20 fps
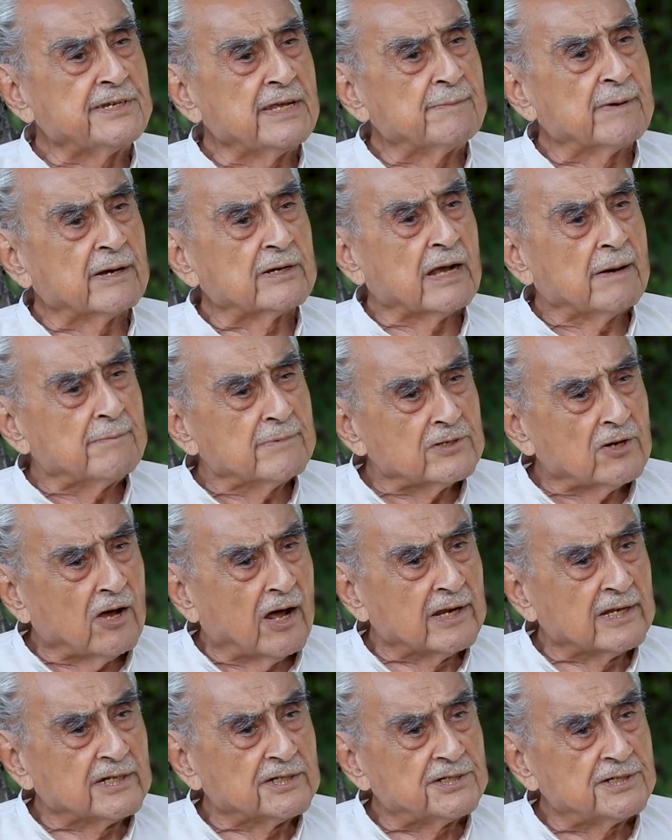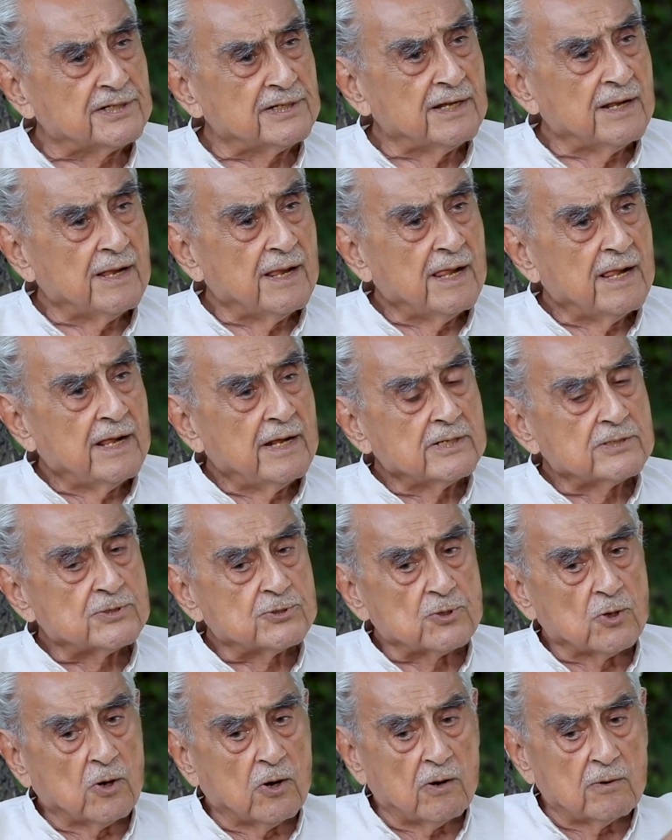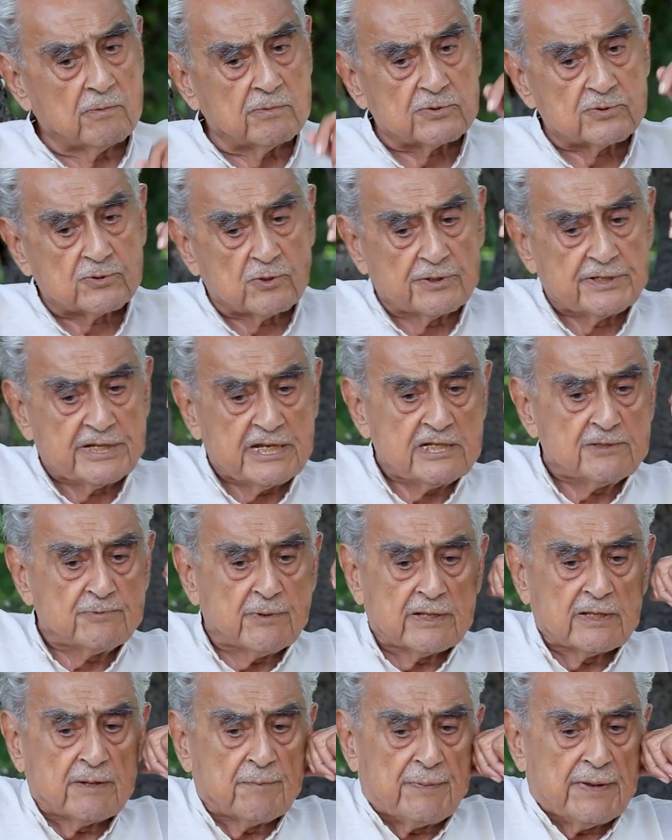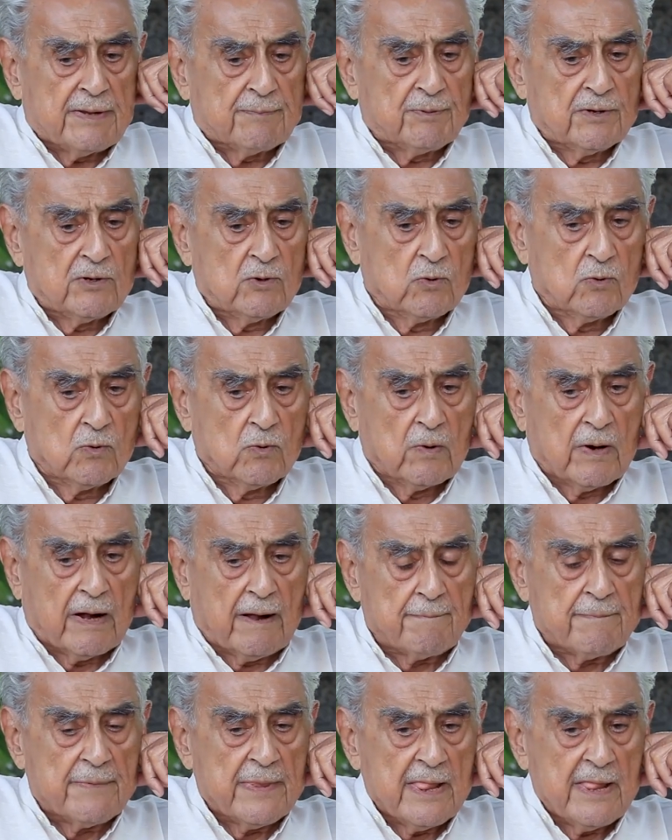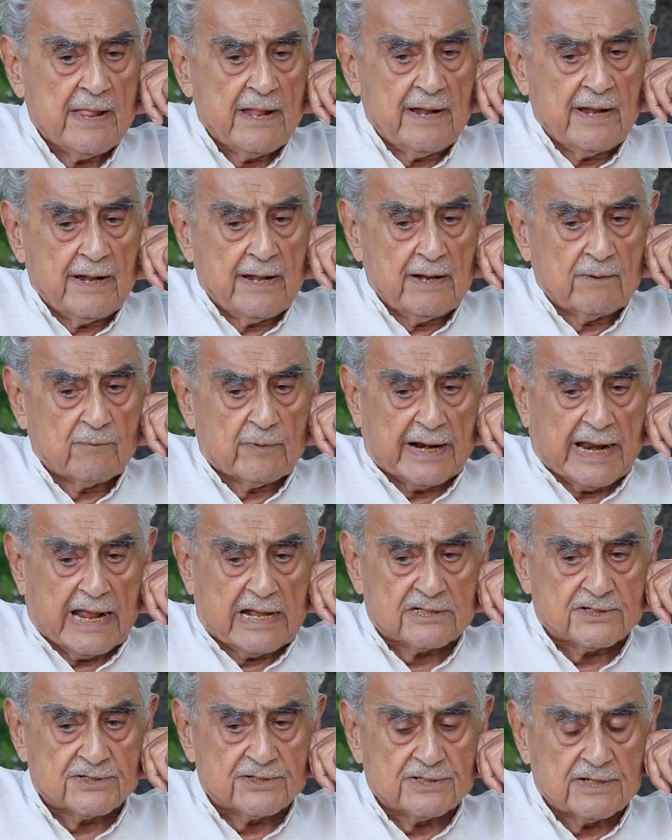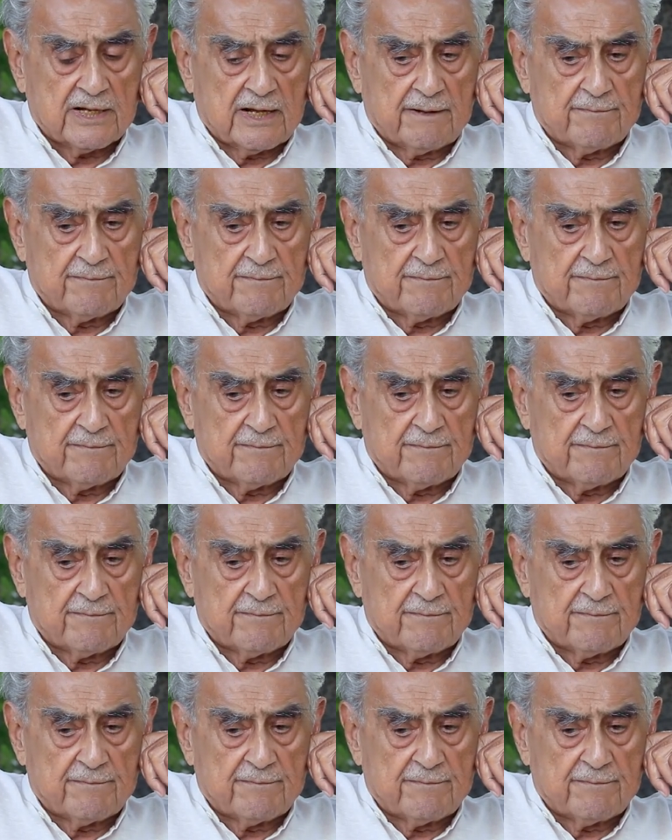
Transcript: team at Government College. So these were the people who were as